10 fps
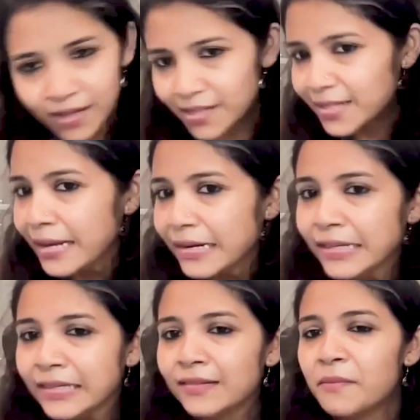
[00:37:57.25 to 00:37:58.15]

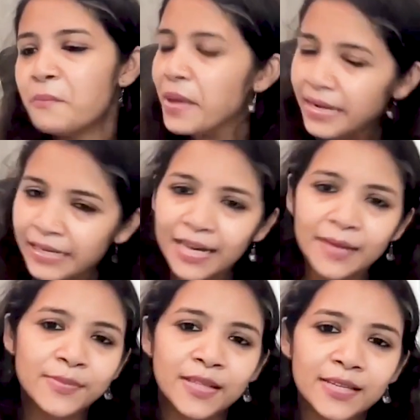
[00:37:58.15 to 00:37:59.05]
necessarily. Many
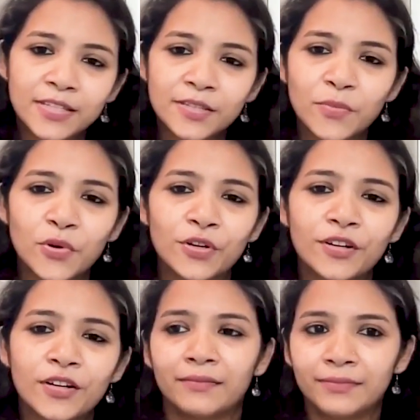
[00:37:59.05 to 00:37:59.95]
times less is more.
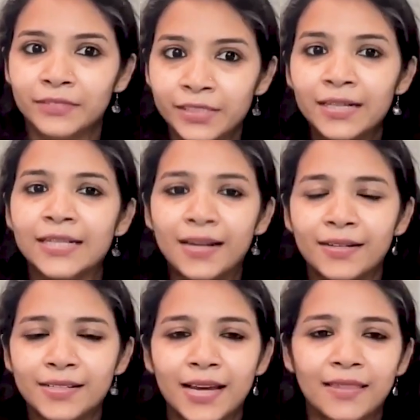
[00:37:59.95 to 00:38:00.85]
Really
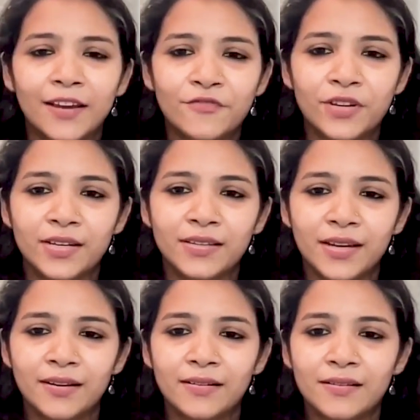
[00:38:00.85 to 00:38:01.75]
understand that phrase,
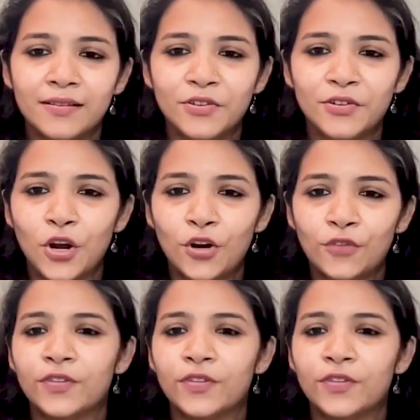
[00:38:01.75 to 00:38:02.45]
and a lot of